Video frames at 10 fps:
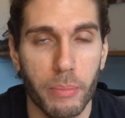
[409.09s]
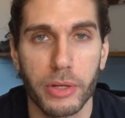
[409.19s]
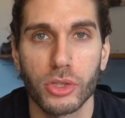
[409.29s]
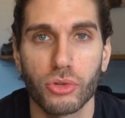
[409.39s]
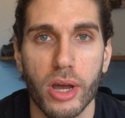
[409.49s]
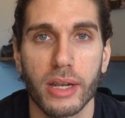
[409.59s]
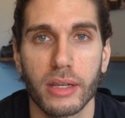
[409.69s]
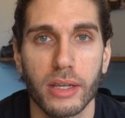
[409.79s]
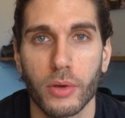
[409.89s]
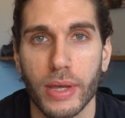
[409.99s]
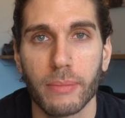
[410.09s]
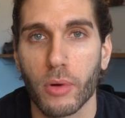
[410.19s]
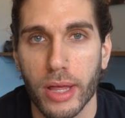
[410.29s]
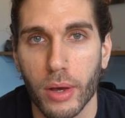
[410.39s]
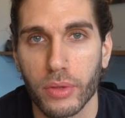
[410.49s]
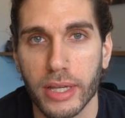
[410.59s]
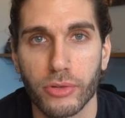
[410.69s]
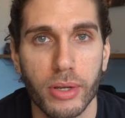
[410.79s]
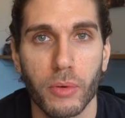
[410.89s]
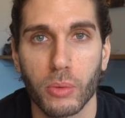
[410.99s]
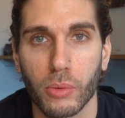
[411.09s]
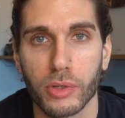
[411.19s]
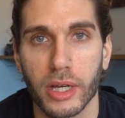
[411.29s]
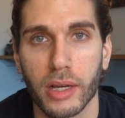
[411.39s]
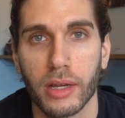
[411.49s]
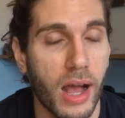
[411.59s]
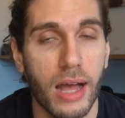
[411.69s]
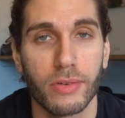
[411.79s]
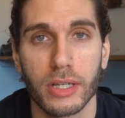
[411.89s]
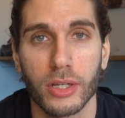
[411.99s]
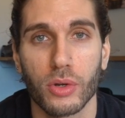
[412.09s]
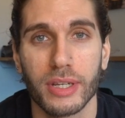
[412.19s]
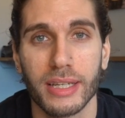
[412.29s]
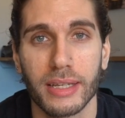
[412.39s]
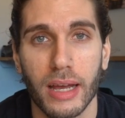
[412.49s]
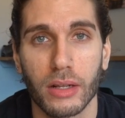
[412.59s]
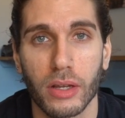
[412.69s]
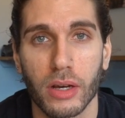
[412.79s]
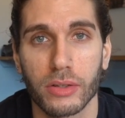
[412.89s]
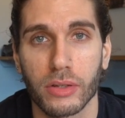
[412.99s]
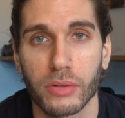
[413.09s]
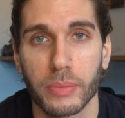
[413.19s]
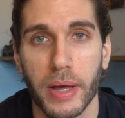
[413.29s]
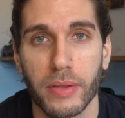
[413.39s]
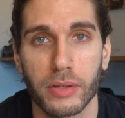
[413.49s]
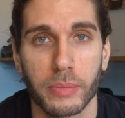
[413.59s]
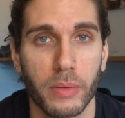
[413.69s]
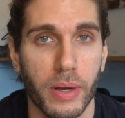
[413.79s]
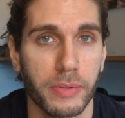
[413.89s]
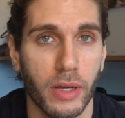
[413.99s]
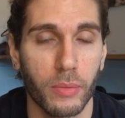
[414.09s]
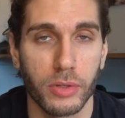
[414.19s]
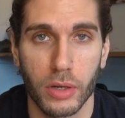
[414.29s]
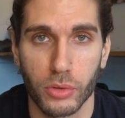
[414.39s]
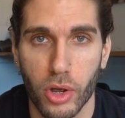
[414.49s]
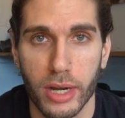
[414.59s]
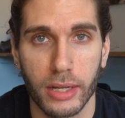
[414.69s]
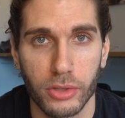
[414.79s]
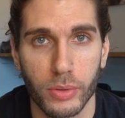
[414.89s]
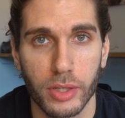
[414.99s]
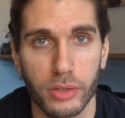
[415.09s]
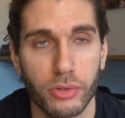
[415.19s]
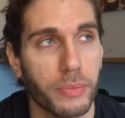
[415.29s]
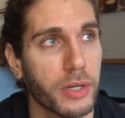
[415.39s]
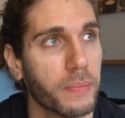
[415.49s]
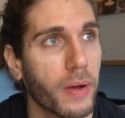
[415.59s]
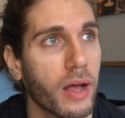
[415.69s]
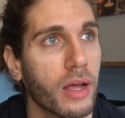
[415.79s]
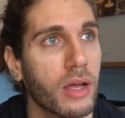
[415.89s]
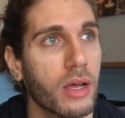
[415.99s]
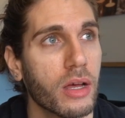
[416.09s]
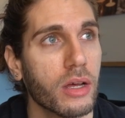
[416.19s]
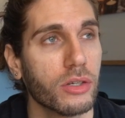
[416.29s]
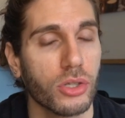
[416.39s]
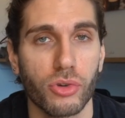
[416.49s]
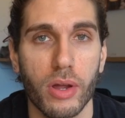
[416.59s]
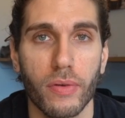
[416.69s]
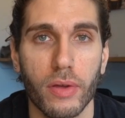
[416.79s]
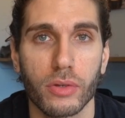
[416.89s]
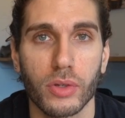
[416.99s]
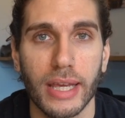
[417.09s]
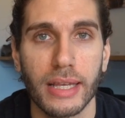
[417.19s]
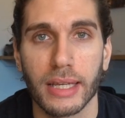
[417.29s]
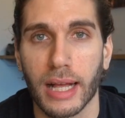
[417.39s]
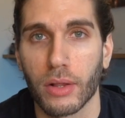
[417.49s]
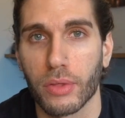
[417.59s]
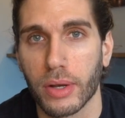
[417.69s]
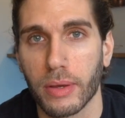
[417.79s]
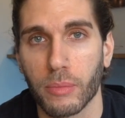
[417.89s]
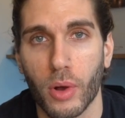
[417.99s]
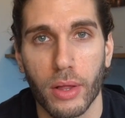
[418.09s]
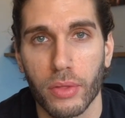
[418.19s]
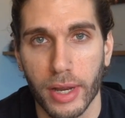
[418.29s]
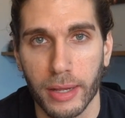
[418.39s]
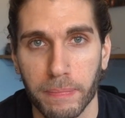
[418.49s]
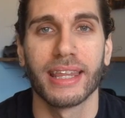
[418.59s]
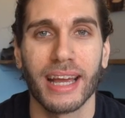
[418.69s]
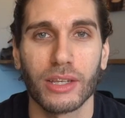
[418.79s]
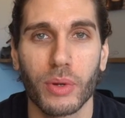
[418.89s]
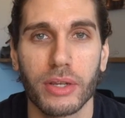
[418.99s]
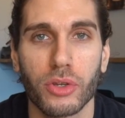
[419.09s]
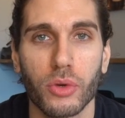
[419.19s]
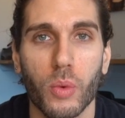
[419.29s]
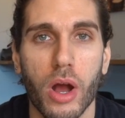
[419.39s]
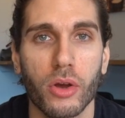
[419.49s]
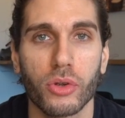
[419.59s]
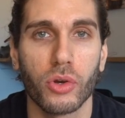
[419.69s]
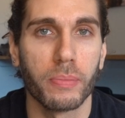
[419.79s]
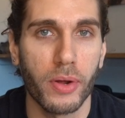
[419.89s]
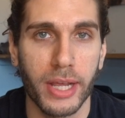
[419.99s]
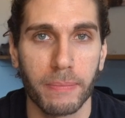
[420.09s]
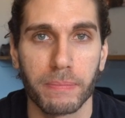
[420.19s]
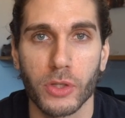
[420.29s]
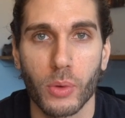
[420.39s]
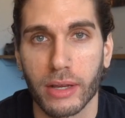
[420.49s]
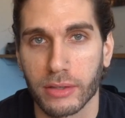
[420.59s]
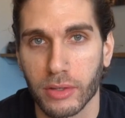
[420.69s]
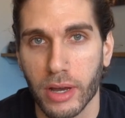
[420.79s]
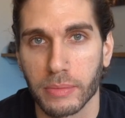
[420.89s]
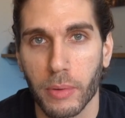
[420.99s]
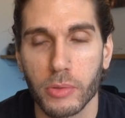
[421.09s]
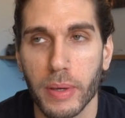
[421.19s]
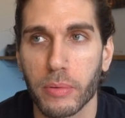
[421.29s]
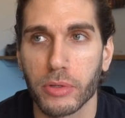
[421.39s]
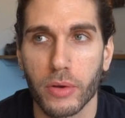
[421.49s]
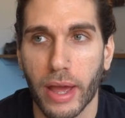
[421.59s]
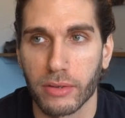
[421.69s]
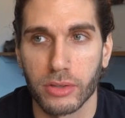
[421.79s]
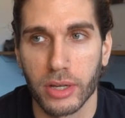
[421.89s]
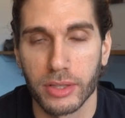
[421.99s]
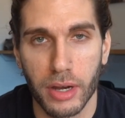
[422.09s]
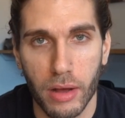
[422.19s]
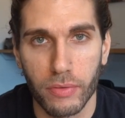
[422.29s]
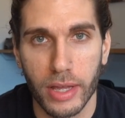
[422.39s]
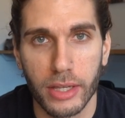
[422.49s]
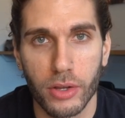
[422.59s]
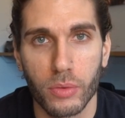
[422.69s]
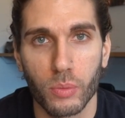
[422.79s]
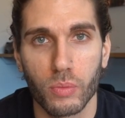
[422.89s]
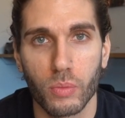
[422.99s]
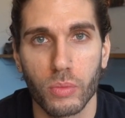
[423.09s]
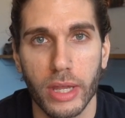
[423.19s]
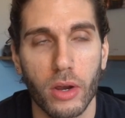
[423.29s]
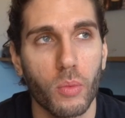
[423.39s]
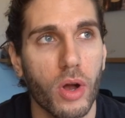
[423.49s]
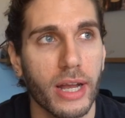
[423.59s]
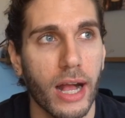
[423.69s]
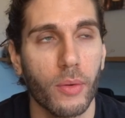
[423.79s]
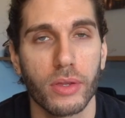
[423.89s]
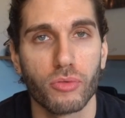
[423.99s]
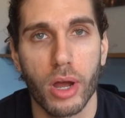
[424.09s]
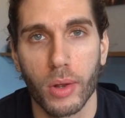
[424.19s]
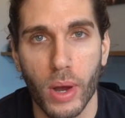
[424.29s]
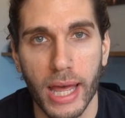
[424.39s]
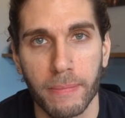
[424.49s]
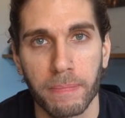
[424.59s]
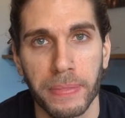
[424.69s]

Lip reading: But just try and, eat more healthily, drink more water. I have actually got detailed articles about this on my website, which I'll try and link to in the description, but just try and focus on eating more healthily. The next one is to work on your body, to exercise. Most people don't exercise enough, and they don't work out in the right way.